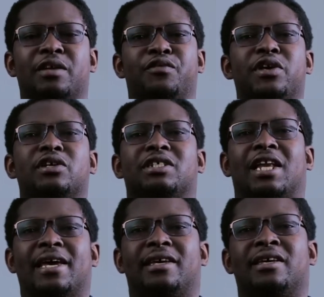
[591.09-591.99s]
it
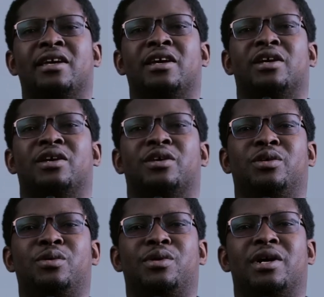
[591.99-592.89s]
feels like
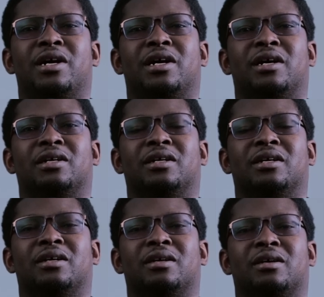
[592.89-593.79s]
you are
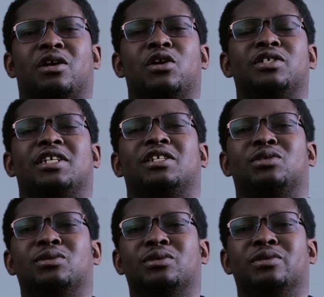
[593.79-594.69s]

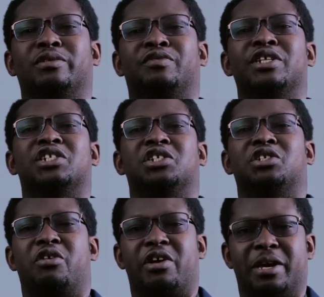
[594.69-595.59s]
closer to
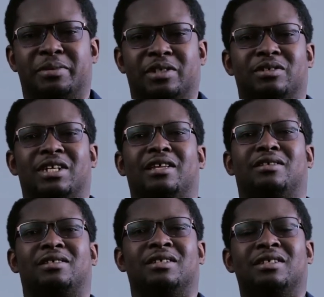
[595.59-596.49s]
finishing your reps. You know that